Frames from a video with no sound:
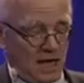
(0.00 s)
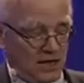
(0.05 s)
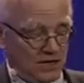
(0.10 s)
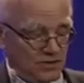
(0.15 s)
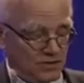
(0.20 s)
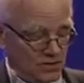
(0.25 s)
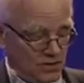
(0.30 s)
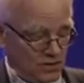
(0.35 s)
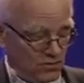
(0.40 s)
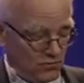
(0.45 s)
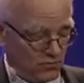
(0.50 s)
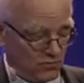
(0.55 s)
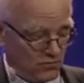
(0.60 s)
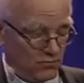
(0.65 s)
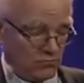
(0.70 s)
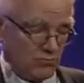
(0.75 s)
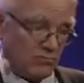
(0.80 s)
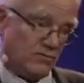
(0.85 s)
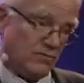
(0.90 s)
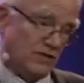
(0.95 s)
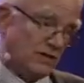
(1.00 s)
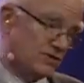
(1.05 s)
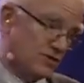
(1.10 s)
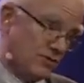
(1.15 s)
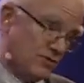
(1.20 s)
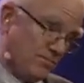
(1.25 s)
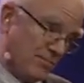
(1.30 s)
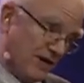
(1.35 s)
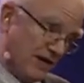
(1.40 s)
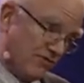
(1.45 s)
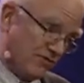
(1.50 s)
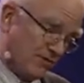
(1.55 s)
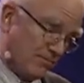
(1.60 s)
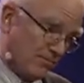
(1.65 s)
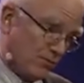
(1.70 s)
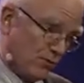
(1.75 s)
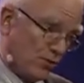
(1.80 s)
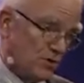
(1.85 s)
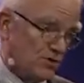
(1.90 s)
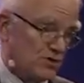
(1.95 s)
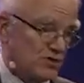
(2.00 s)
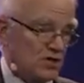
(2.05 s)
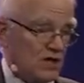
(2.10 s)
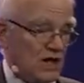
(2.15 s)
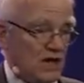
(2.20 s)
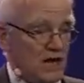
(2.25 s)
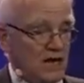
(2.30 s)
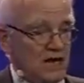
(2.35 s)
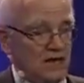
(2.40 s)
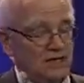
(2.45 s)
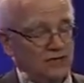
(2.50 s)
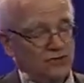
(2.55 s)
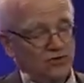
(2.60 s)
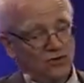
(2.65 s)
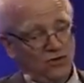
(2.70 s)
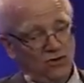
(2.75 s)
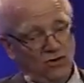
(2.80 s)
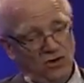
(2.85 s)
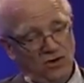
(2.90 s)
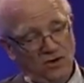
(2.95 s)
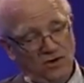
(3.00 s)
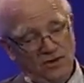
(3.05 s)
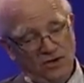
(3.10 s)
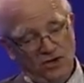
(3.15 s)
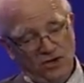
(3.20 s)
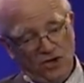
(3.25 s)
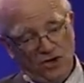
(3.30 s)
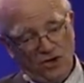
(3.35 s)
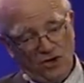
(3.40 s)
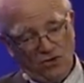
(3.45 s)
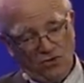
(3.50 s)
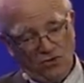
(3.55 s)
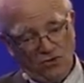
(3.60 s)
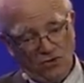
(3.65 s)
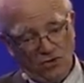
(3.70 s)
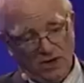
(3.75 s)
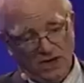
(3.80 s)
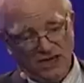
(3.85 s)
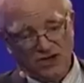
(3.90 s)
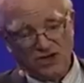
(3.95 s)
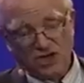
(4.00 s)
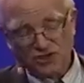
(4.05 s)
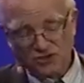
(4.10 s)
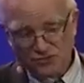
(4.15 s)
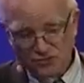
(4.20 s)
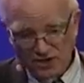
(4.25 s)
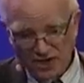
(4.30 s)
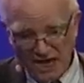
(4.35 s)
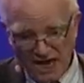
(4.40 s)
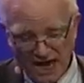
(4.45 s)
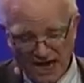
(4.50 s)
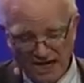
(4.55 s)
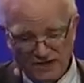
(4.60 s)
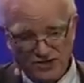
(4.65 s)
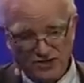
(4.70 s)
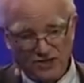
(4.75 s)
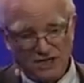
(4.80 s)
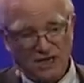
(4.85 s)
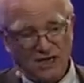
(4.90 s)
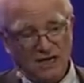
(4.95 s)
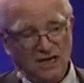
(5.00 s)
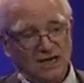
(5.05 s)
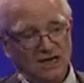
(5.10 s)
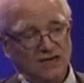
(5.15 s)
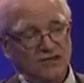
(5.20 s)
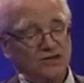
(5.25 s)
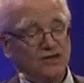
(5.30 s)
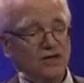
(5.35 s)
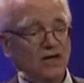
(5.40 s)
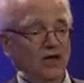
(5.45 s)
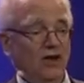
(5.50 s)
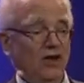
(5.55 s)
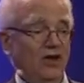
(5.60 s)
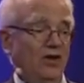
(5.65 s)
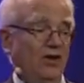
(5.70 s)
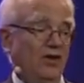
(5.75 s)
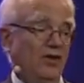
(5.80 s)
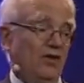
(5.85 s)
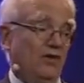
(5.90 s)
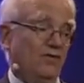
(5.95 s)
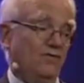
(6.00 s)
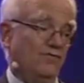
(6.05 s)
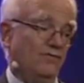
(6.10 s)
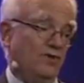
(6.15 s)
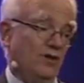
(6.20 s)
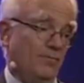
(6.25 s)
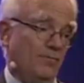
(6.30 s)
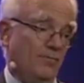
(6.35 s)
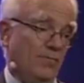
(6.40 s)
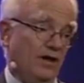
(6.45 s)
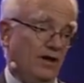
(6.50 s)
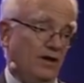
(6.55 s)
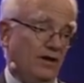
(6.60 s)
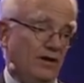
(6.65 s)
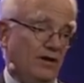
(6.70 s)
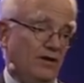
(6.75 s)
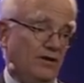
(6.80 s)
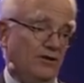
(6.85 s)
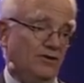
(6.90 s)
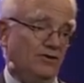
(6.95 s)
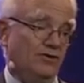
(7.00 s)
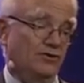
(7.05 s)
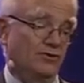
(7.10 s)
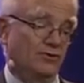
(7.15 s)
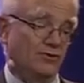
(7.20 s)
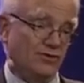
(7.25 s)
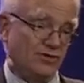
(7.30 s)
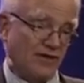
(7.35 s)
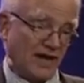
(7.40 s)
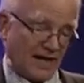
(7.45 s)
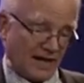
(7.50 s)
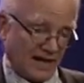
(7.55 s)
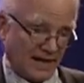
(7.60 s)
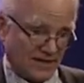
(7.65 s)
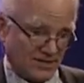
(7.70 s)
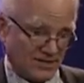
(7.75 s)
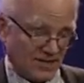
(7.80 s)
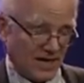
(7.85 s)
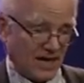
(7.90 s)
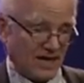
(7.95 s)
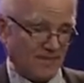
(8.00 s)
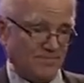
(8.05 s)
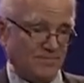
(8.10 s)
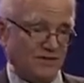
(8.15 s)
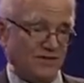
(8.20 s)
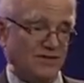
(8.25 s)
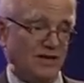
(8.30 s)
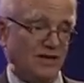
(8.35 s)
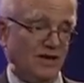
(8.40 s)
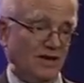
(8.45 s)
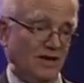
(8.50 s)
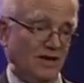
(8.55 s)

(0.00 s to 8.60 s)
So this could be from poisonings or industrial accidents, from suicidal attempts,